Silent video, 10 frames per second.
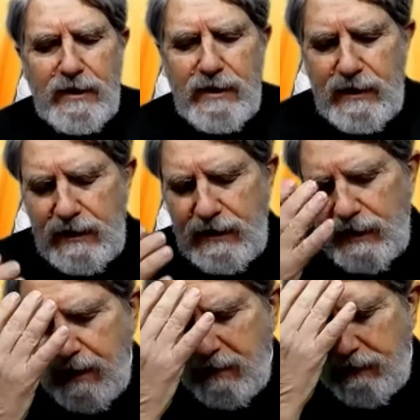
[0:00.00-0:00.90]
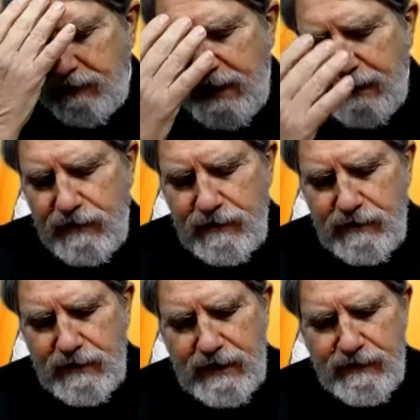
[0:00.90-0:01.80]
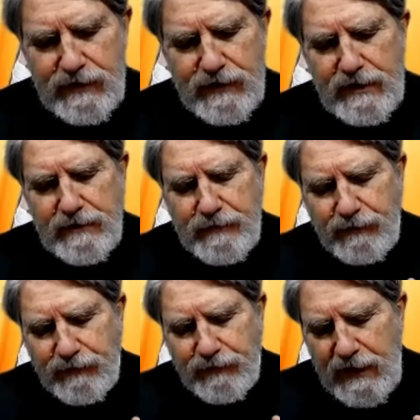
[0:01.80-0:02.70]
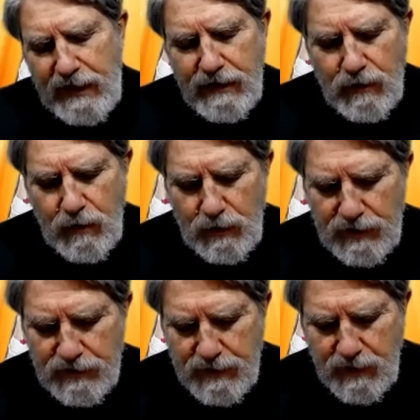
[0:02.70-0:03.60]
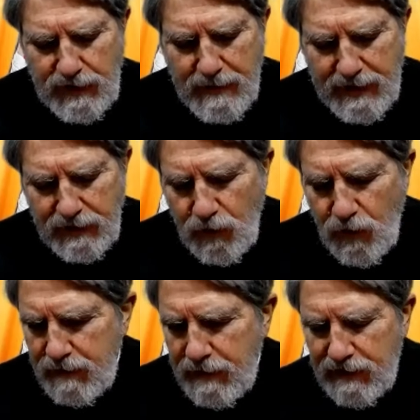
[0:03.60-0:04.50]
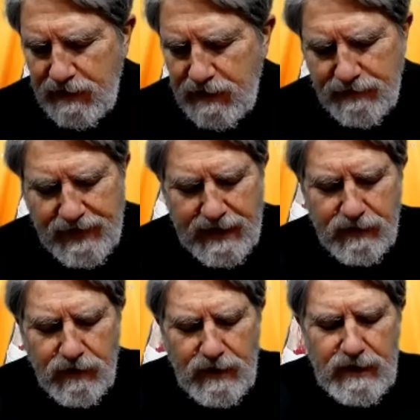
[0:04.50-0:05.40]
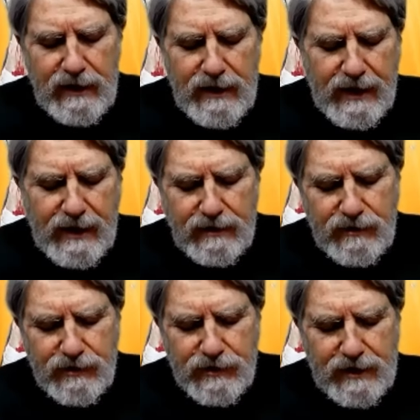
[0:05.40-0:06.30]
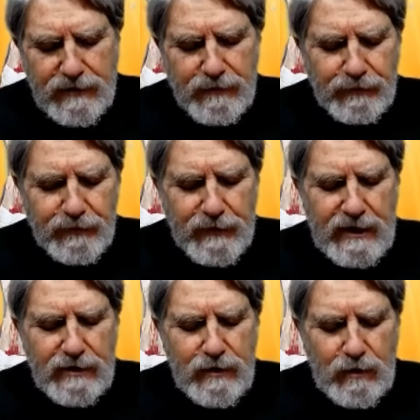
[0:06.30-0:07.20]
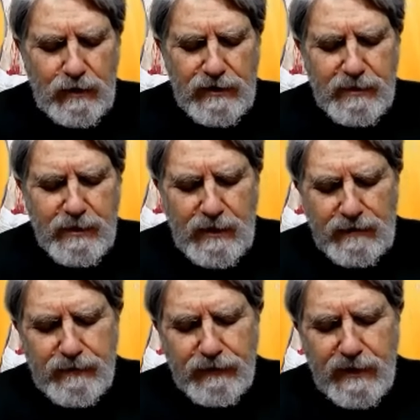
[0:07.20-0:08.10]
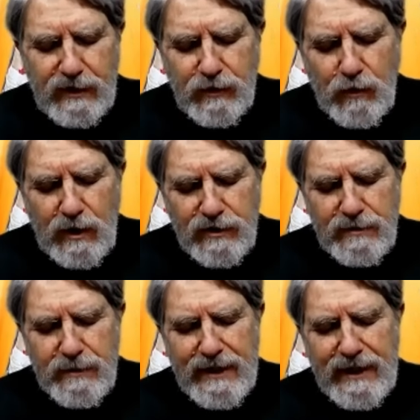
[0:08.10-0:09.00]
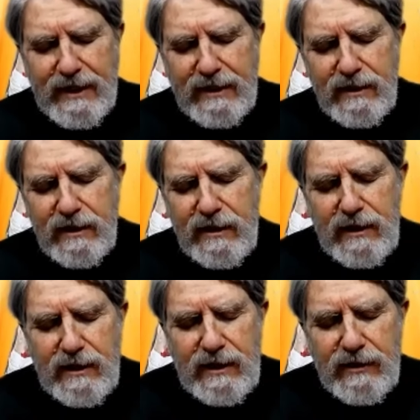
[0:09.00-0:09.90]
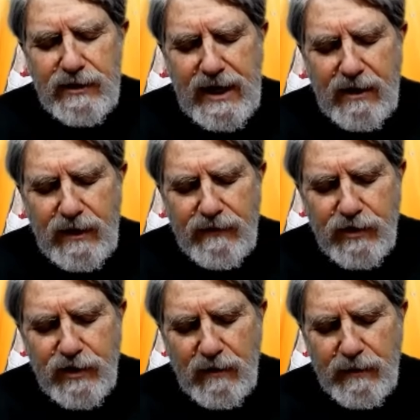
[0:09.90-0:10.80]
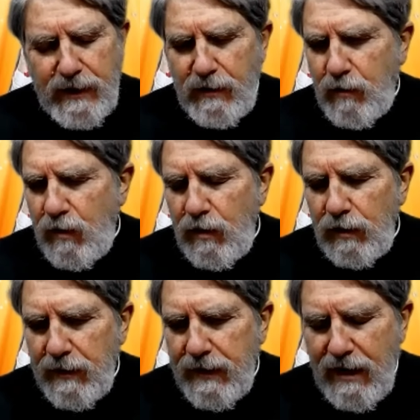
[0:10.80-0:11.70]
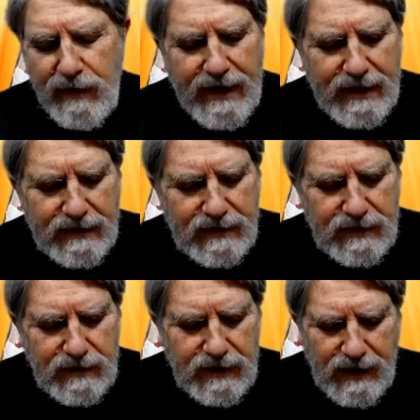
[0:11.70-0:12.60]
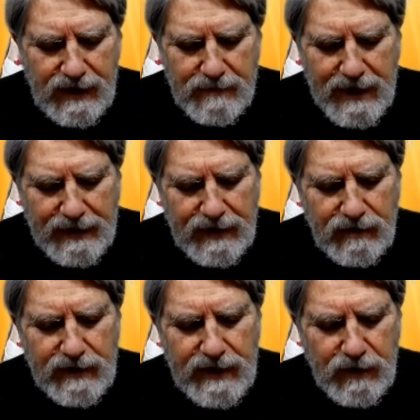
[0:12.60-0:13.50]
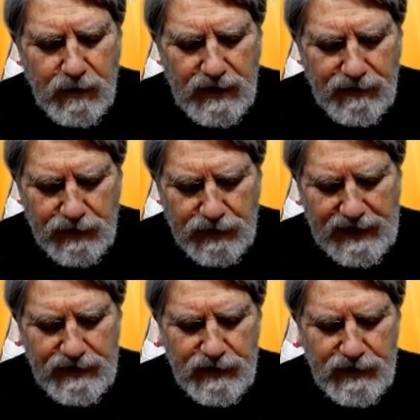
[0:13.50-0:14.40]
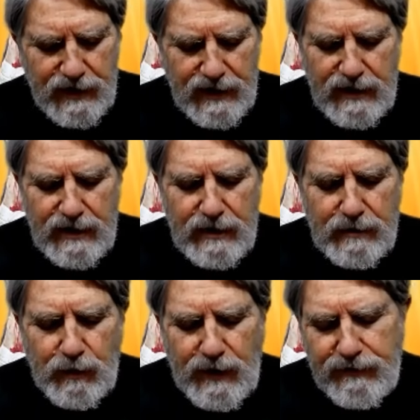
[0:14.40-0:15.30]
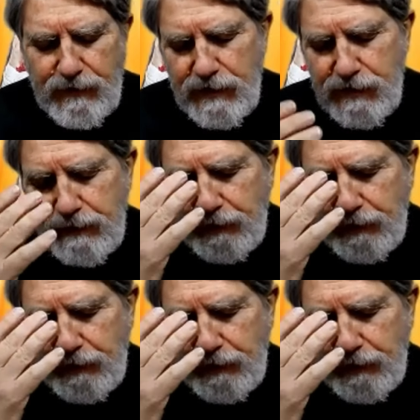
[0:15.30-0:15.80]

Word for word: In the name of the Father, and of the Son, and of the Holy Spirit. And then glory be to the Father, and to the Son, and to the Holy Spirit. As it was the beginning, is now, and ever shall be, world without end. Amen. Our Lady, Queen of all saints, pray for us.